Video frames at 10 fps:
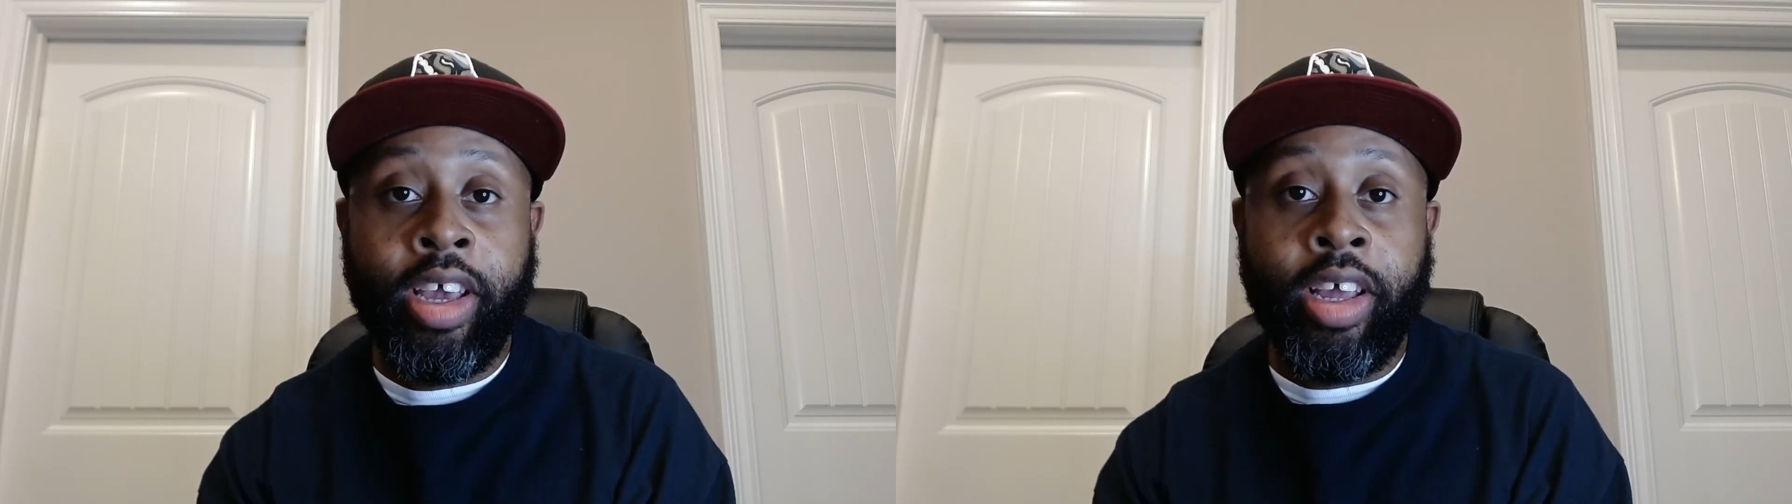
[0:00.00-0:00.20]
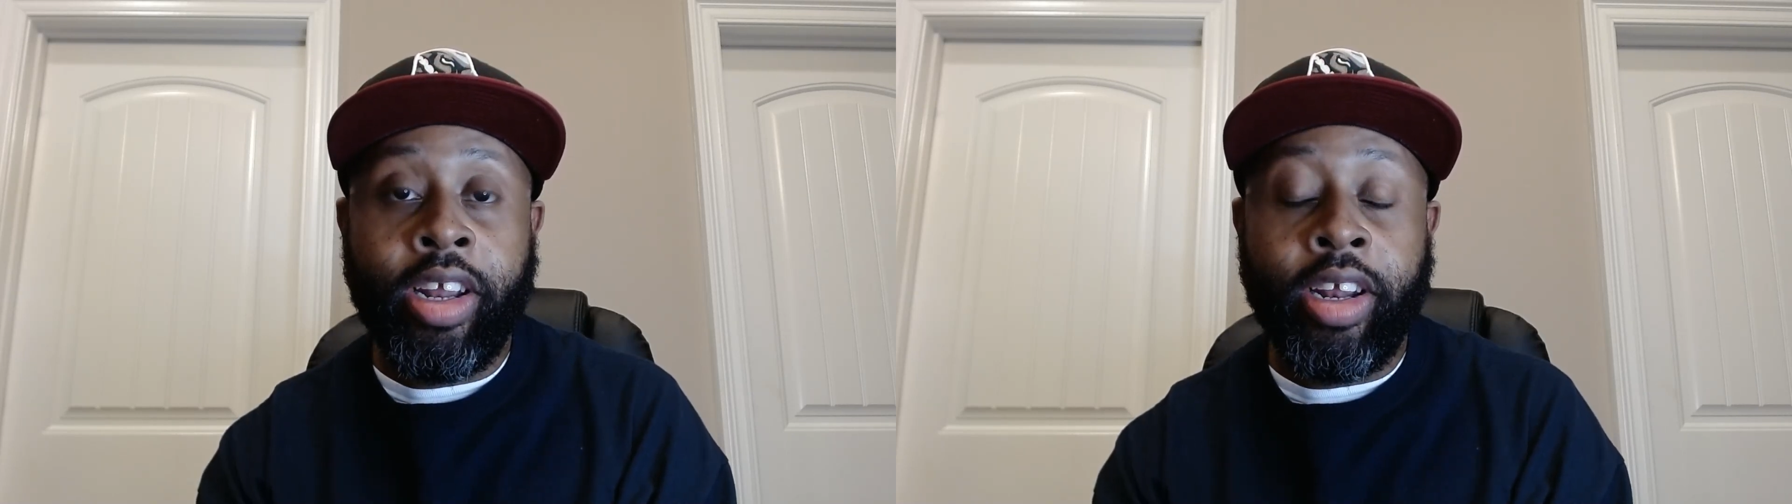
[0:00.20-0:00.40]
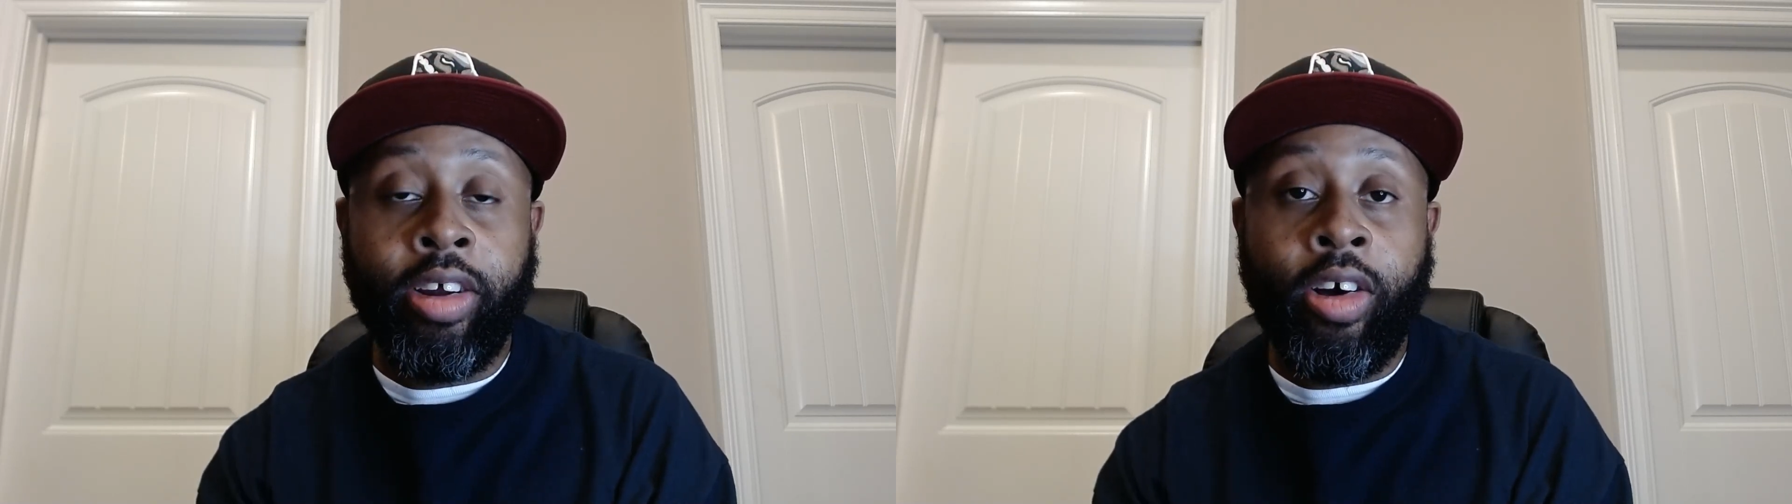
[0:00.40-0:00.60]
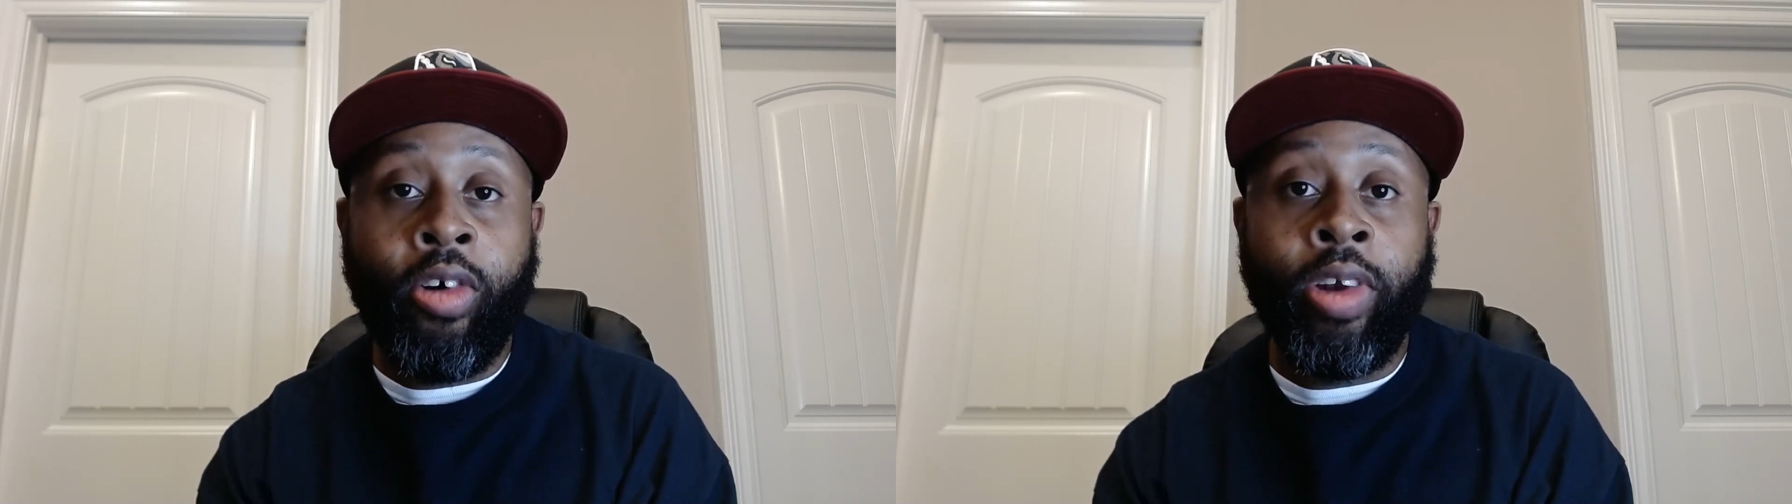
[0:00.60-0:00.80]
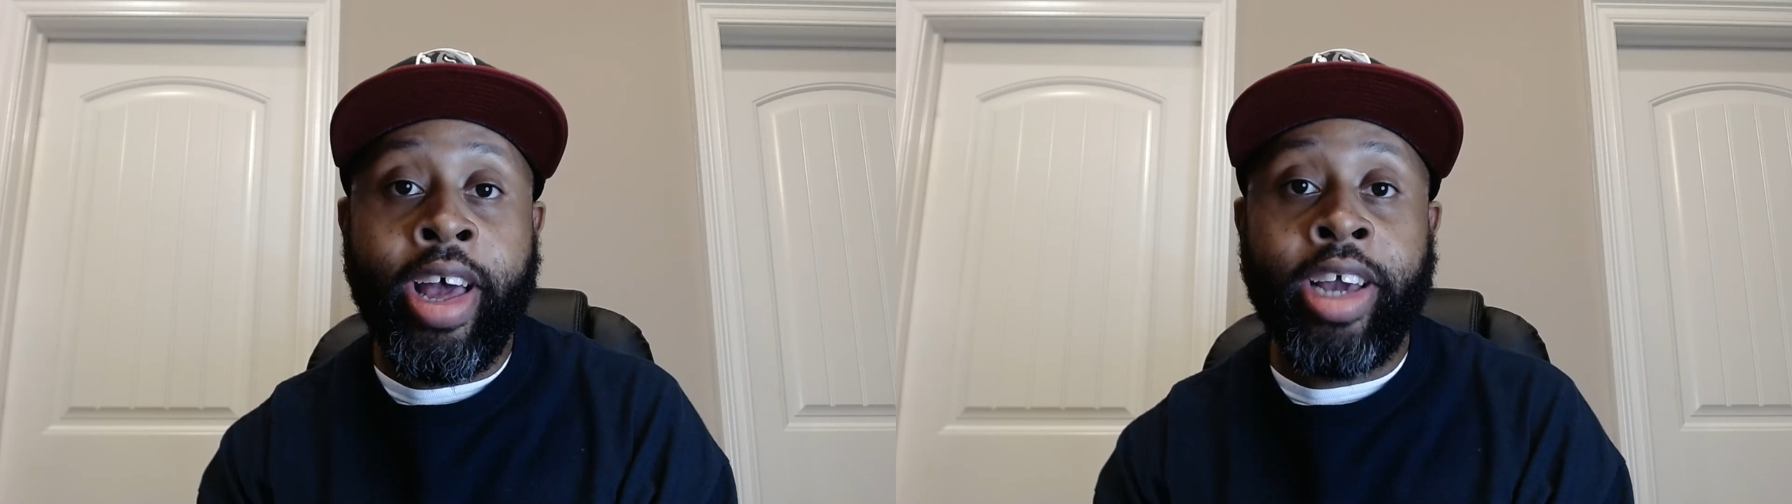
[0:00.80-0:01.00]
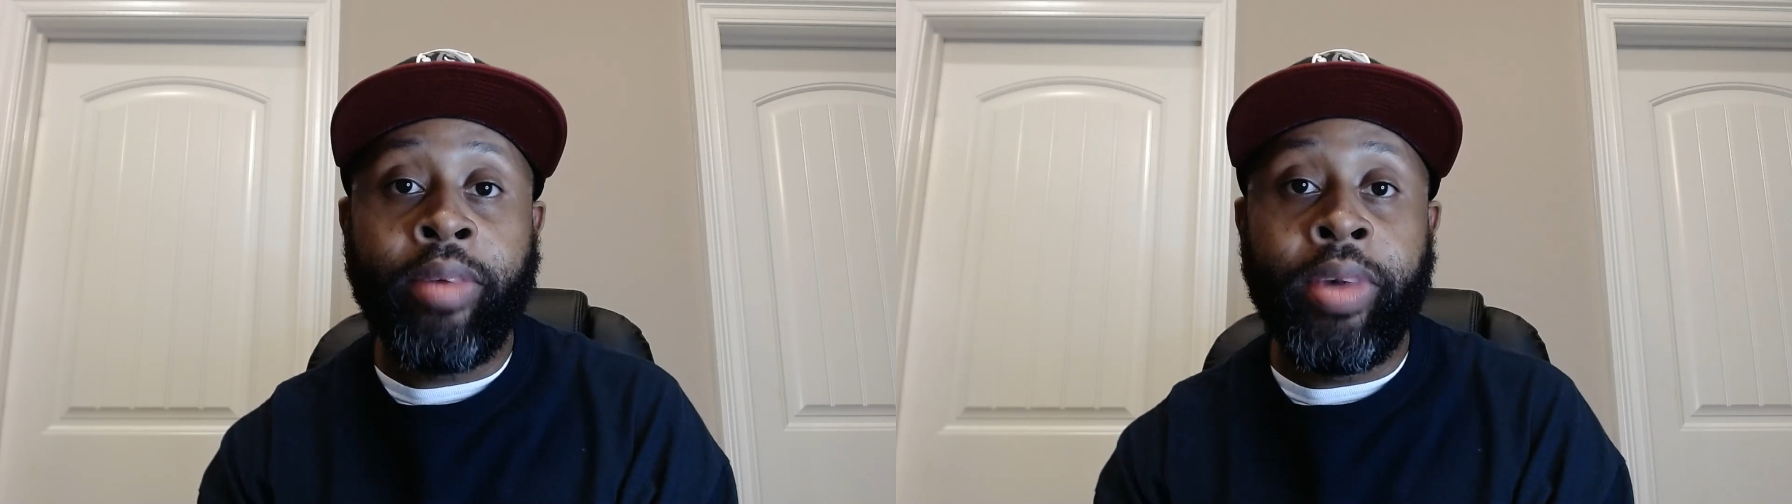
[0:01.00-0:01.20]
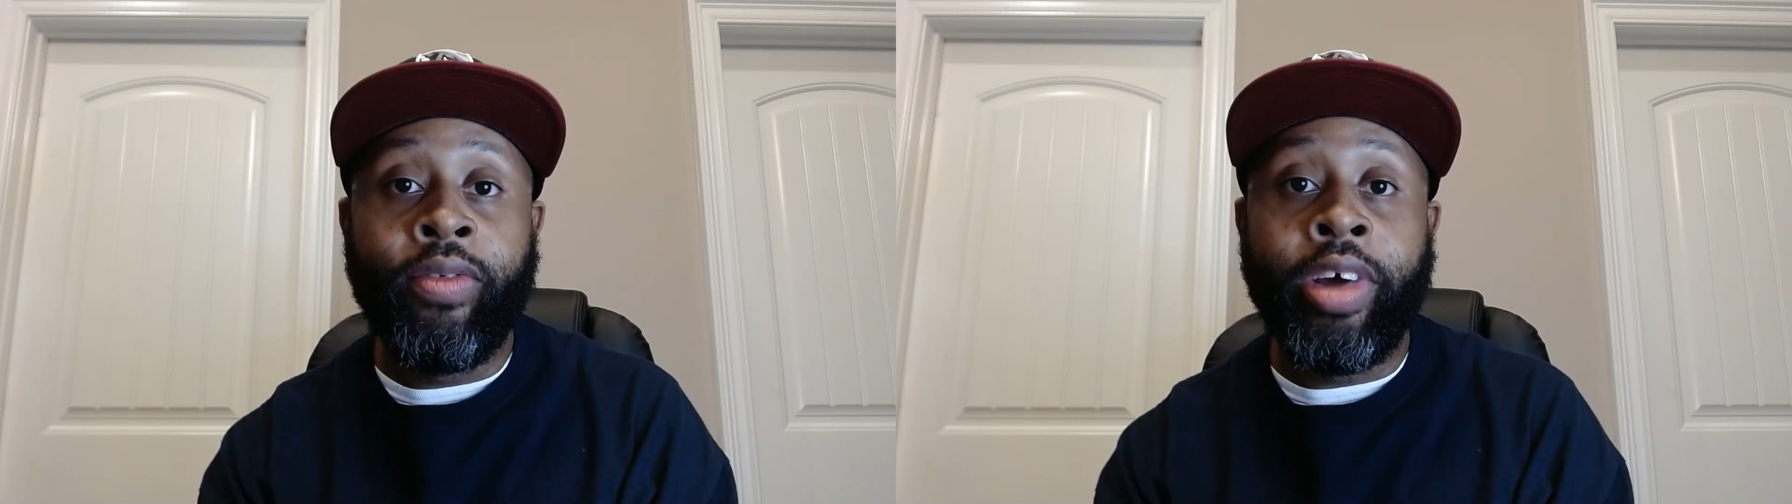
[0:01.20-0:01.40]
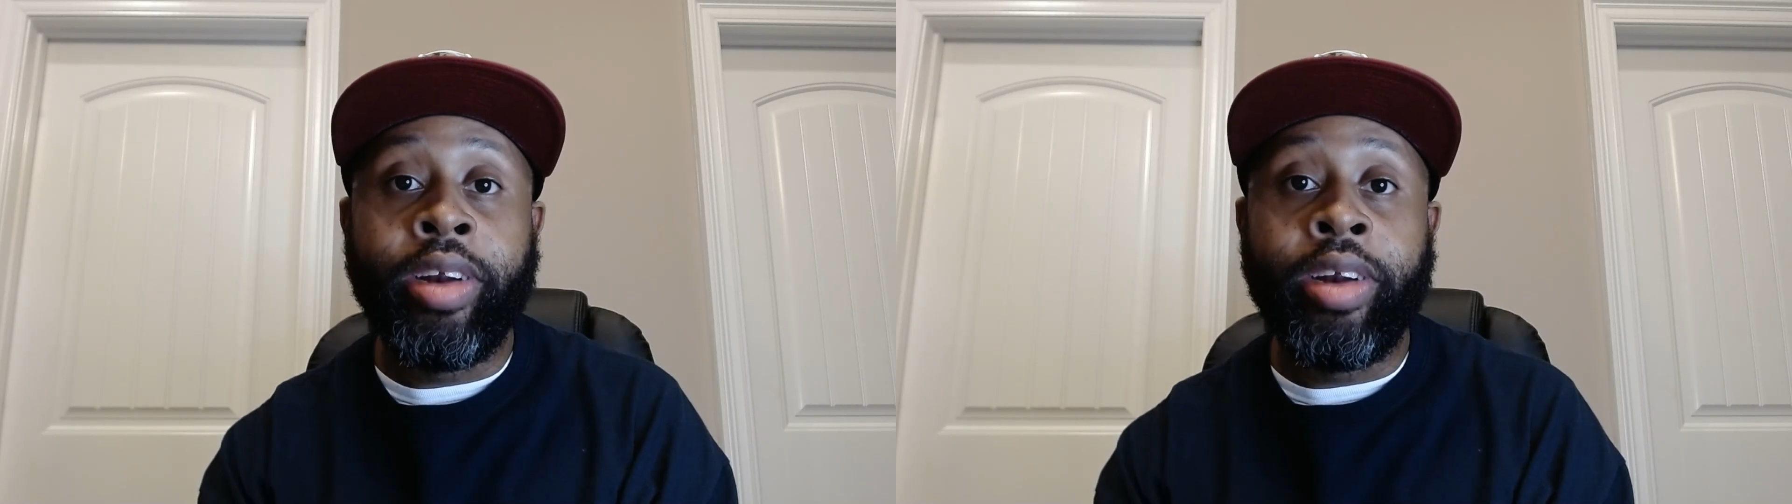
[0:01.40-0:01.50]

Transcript: their O line could be one of